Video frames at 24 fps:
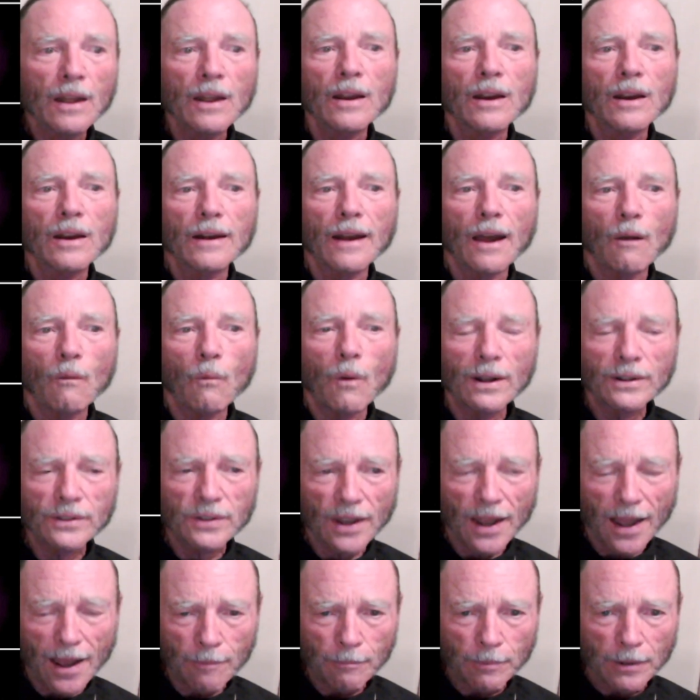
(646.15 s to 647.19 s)
Now what's
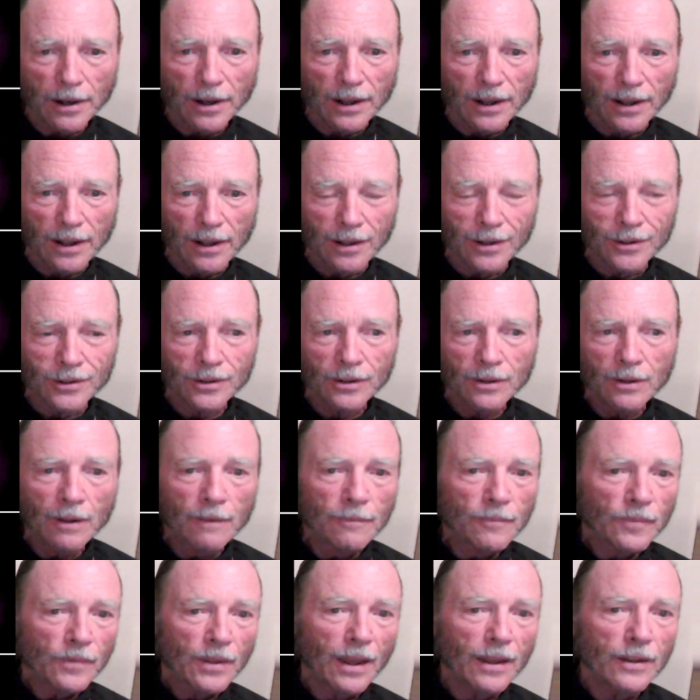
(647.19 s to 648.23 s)
happening is
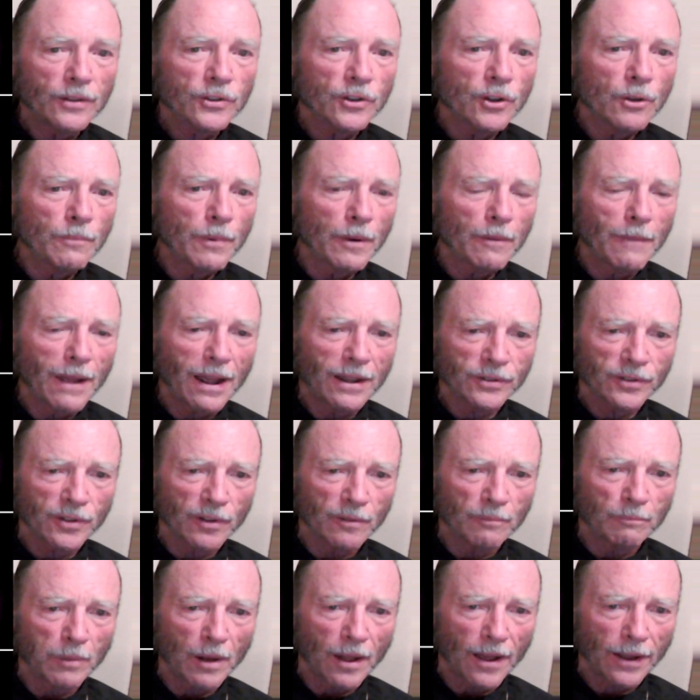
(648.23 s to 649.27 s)
a
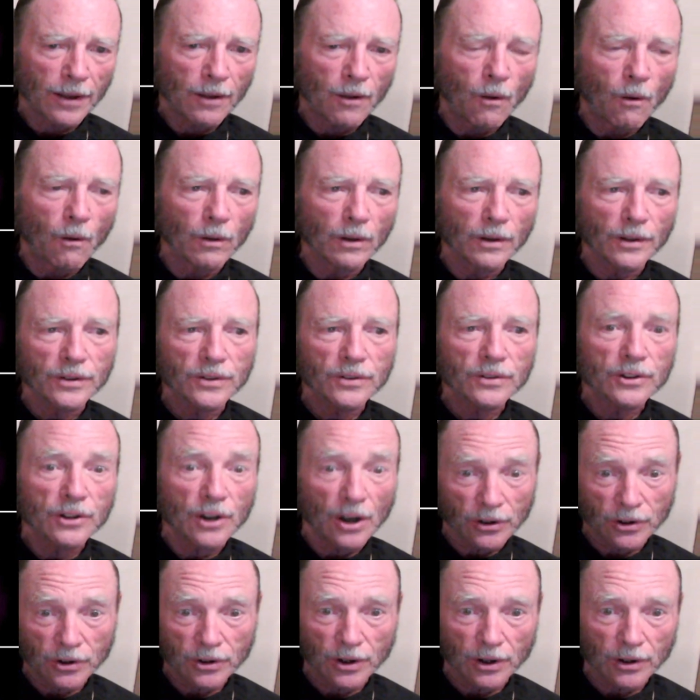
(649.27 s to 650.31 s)
supermassive black hole has
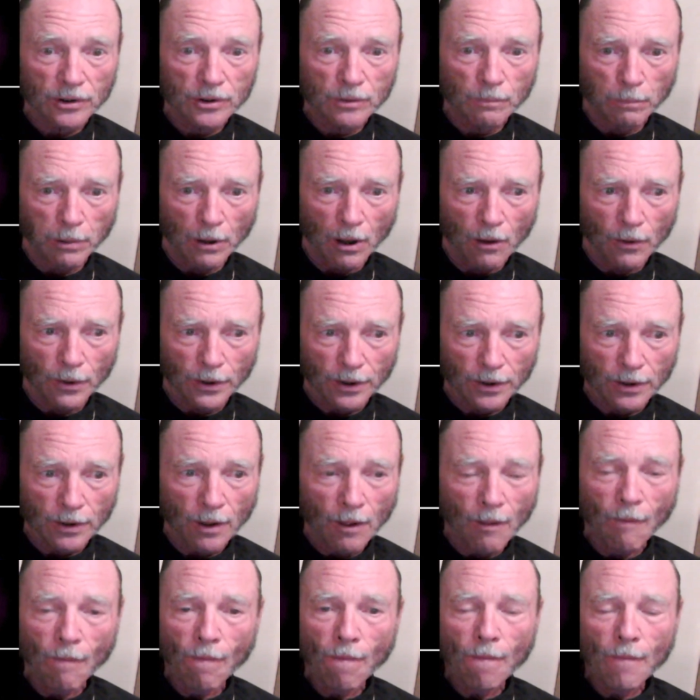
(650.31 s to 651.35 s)
just exploded,
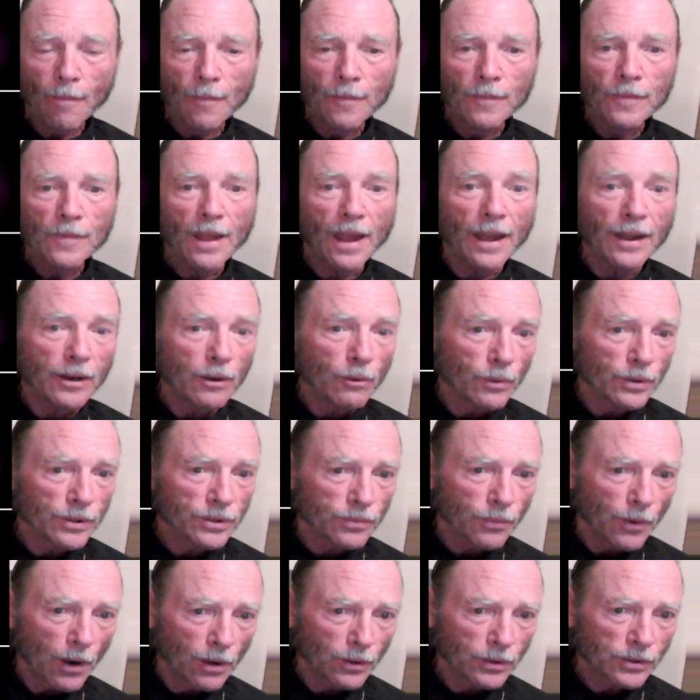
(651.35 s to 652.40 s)
and it
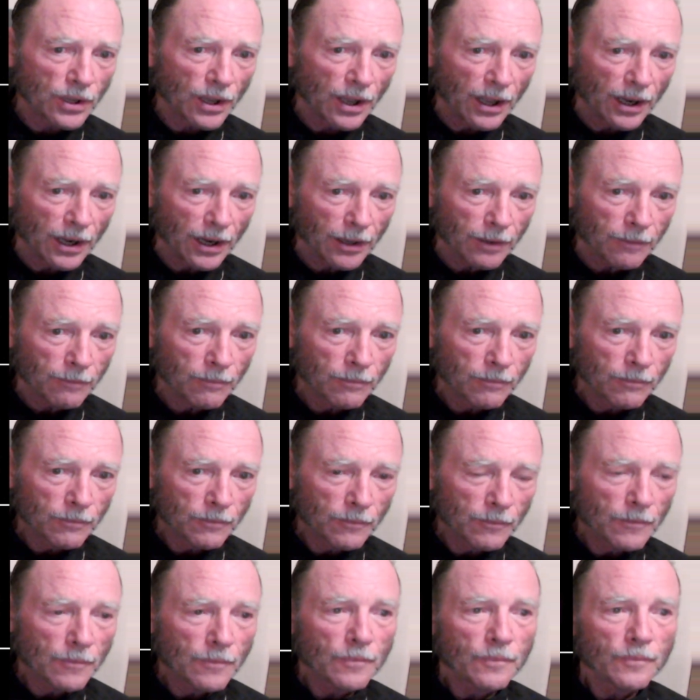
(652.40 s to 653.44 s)
was rotating.
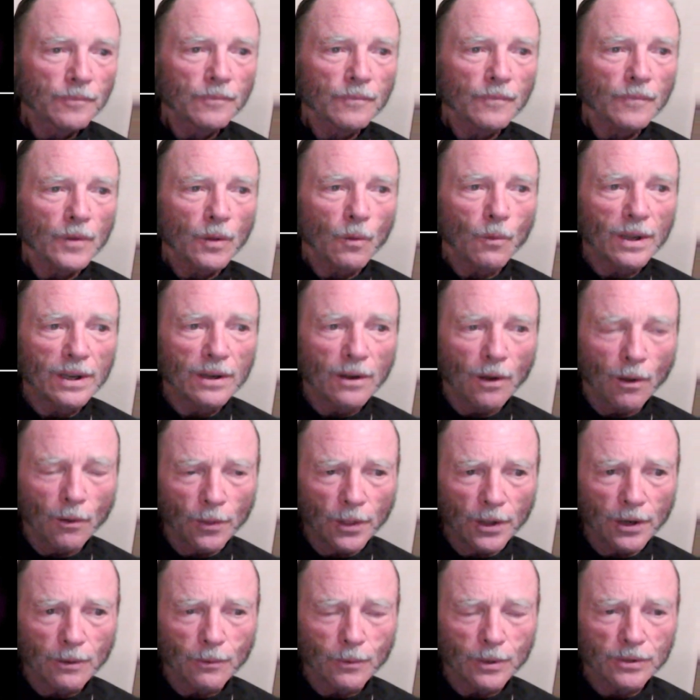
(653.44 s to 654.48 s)
We know
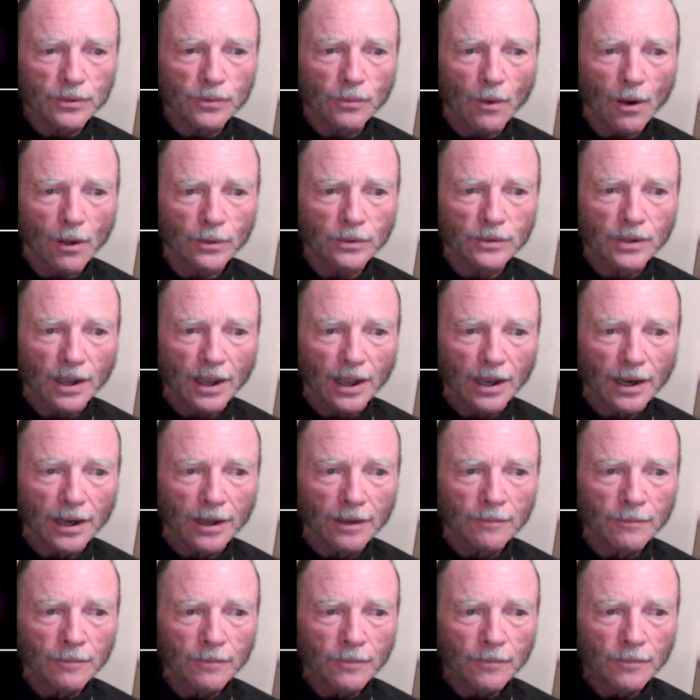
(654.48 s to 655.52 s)
that it was
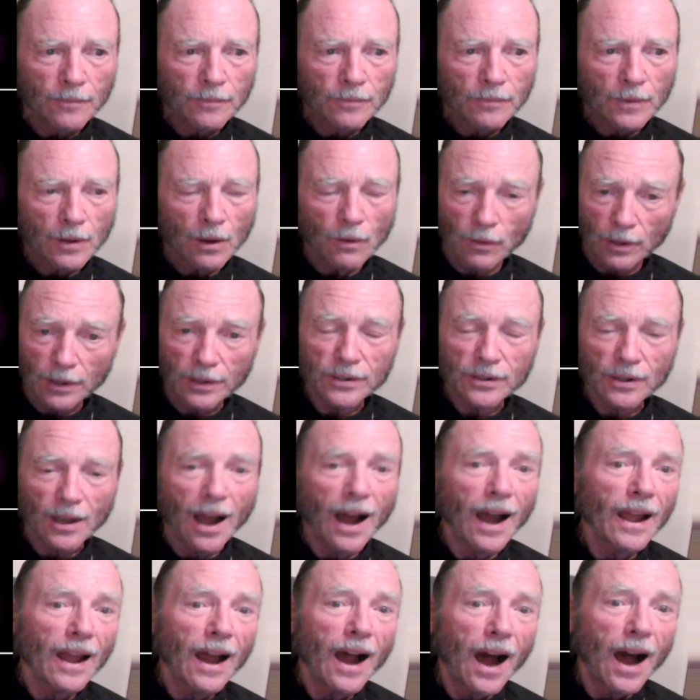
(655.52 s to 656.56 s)
rotating, or at least
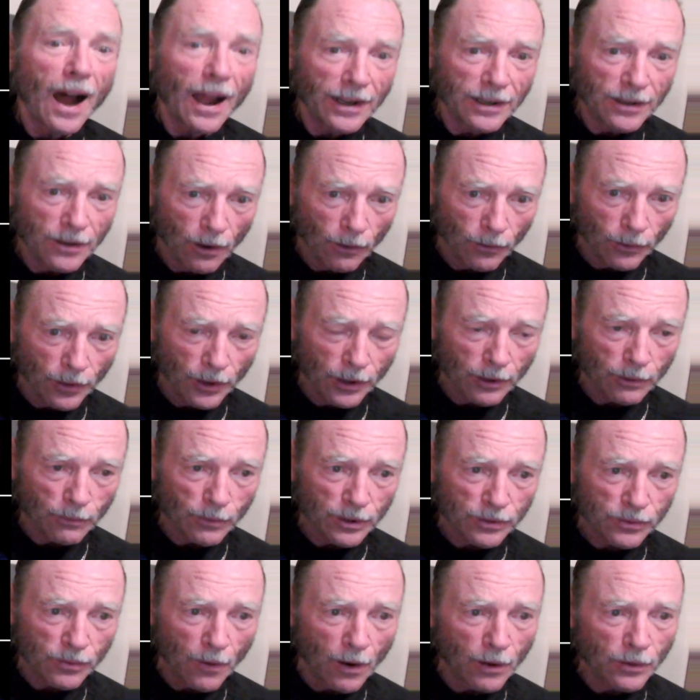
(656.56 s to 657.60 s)
I know that it
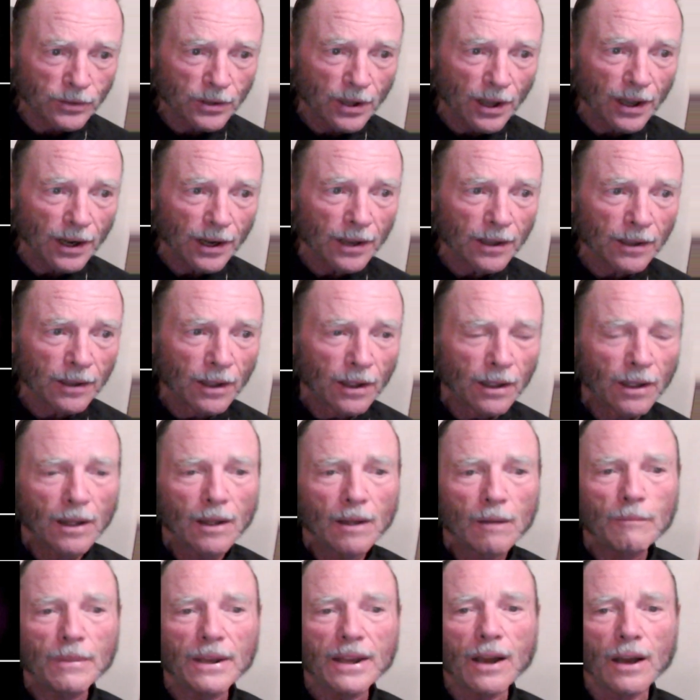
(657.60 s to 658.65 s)
was rotating,
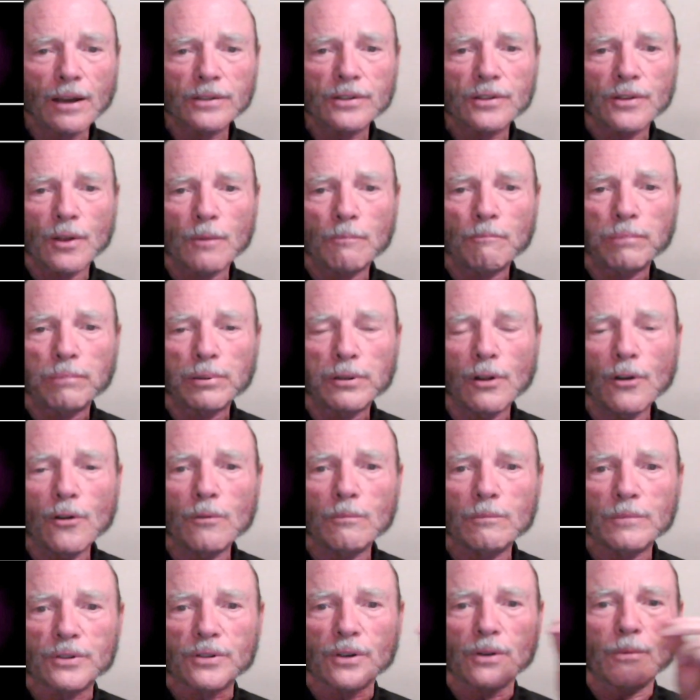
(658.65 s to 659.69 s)
because the
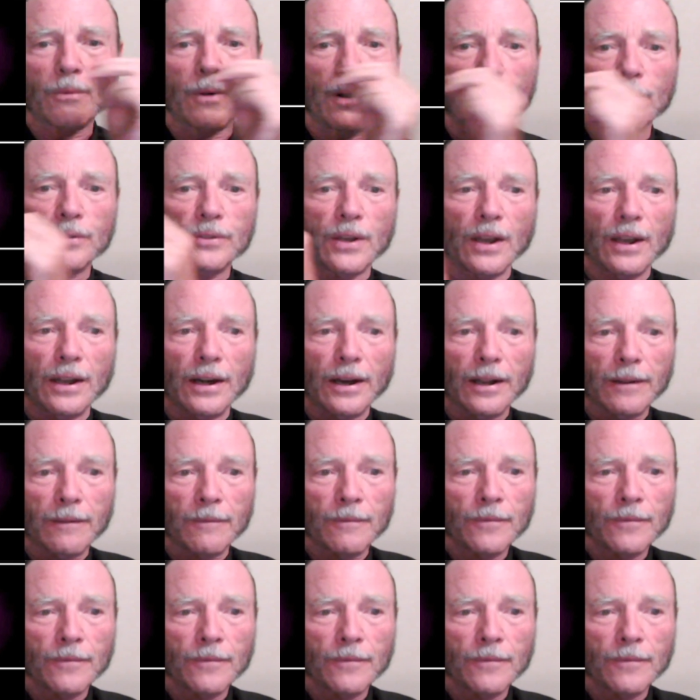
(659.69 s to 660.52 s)
plumes are rotating.